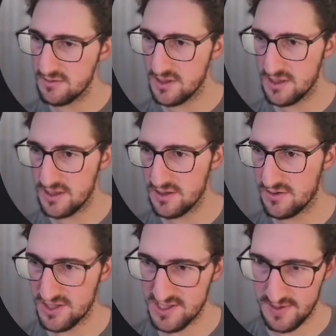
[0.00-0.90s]

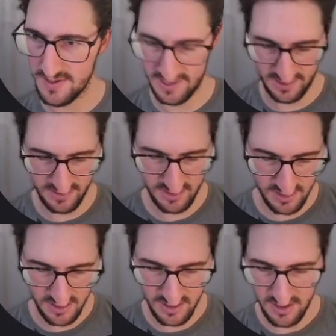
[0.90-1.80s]
iterations per second.
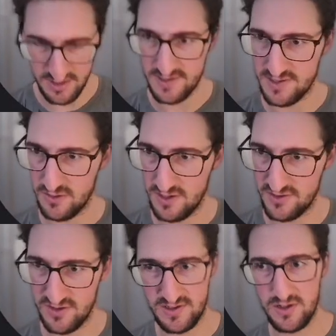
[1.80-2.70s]
So let's
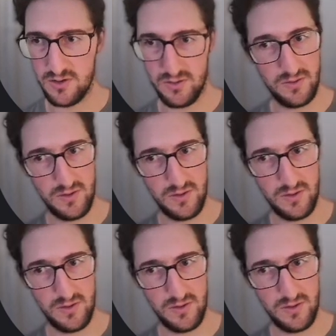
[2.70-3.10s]
just go